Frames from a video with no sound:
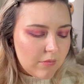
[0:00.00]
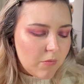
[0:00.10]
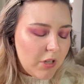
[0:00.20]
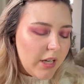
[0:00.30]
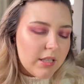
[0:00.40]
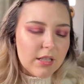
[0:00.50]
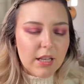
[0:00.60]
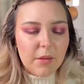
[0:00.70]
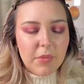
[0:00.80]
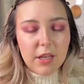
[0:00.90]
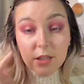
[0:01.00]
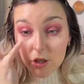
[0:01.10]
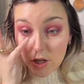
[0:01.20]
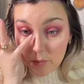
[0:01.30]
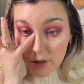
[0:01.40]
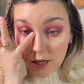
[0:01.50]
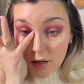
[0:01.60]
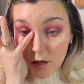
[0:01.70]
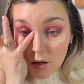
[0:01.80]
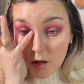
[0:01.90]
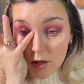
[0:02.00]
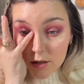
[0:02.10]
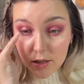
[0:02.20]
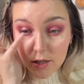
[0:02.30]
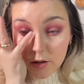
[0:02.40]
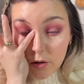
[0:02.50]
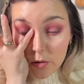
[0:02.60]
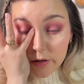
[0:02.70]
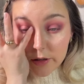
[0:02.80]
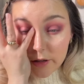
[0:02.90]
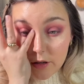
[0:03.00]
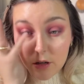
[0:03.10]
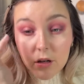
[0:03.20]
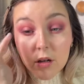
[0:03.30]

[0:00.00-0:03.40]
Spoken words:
well, I guess it's like a pinky champagne in the inner corner.